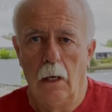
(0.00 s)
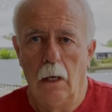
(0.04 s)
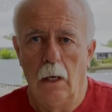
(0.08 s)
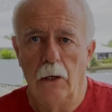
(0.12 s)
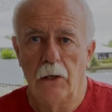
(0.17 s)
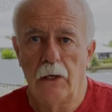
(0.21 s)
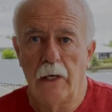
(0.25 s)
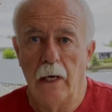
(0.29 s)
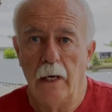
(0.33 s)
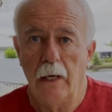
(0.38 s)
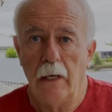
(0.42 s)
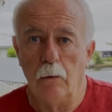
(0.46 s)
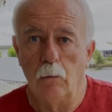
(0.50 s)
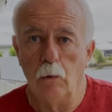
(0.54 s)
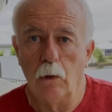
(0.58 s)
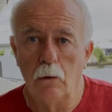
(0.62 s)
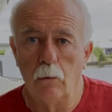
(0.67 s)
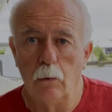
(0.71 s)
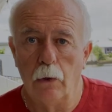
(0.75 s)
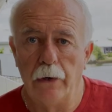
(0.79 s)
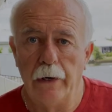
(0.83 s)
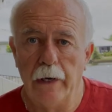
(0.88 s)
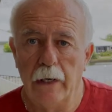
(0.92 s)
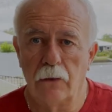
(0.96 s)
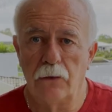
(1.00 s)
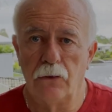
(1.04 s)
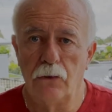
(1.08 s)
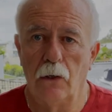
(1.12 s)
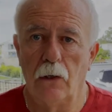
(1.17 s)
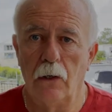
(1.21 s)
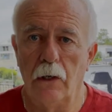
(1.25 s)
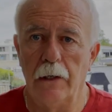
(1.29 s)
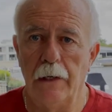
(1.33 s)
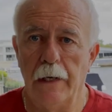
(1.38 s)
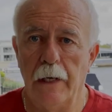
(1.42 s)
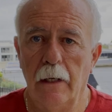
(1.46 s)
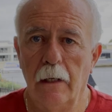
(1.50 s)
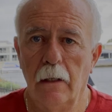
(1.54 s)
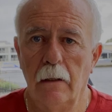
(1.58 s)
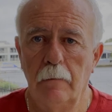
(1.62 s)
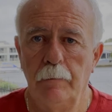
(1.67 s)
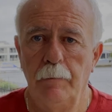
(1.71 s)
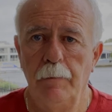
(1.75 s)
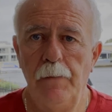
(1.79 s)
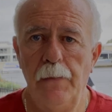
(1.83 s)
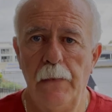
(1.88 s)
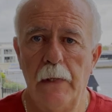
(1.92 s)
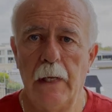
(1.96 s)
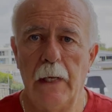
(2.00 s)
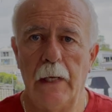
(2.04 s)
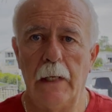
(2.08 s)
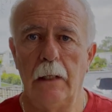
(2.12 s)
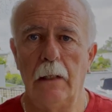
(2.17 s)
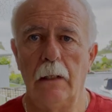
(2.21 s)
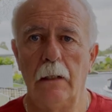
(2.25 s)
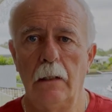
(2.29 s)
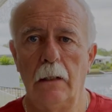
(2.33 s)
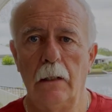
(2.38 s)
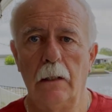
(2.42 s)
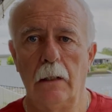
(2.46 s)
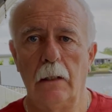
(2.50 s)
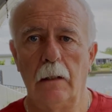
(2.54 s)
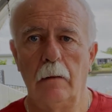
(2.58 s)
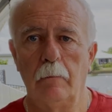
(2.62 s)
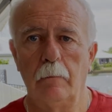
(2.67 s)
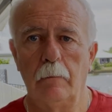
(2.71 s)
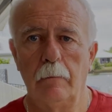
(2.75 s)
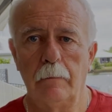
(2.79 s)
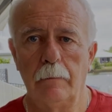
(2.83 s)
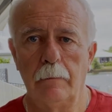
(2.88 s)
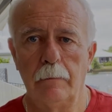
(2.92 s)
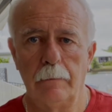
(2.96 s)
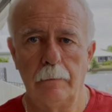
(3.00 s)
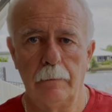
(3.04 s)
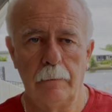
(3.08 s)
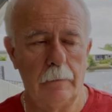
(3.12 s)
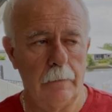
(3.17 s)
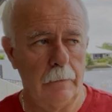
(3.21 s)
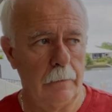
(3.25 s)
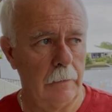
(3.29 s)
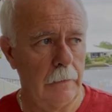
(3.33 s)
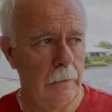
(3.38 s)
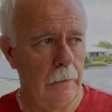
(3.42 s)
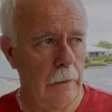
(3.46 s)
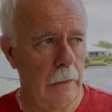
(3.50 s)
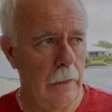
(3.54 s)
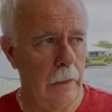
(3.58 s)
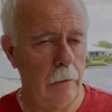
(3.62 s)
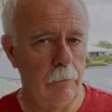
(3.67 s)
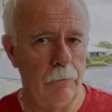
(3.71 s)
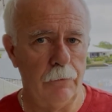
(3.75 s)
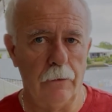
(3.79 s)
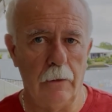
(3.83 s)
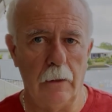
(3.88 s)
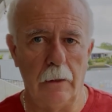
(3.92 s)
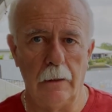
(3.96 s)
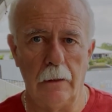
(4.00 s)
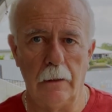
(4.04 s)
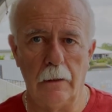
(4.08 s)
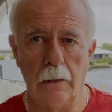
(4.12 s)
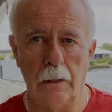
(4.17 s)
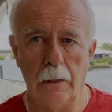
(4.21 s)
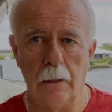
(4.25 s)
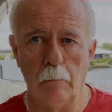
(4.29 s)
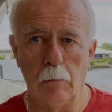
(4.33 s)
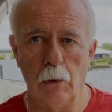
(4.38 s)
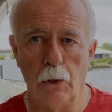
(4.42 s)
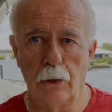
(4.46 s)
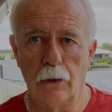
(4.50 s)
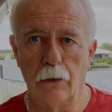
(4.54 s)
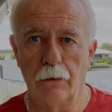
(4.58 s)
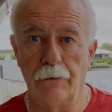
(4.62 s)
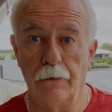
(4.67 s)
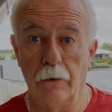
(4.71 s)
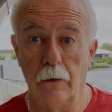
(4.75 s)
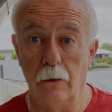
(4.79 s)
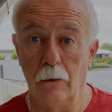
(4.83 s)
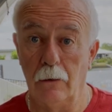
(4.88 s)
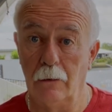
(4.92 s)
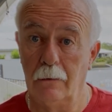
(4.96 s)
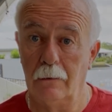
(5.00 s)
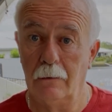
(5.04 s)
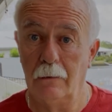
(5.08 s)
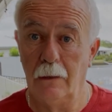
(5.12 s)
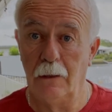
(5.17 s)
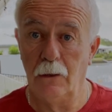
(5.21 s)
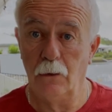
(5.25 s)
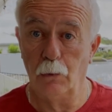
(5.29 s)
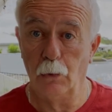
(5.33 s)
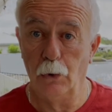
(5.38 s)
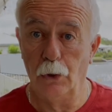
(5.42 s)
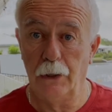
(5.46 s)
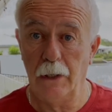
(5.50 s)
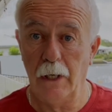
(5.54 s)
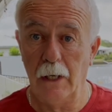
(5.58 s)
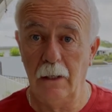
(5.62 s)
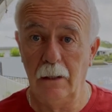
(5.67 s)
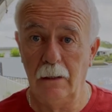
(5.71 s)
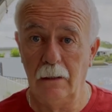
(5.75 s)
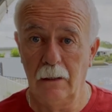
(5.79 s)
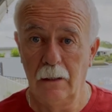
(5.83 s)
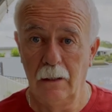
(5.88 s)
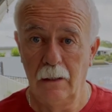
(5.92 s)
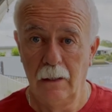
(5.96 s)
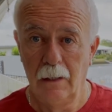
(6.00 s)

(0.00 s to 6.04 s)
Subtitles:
Okay, well we're outside now, and hopefully the microphone is working.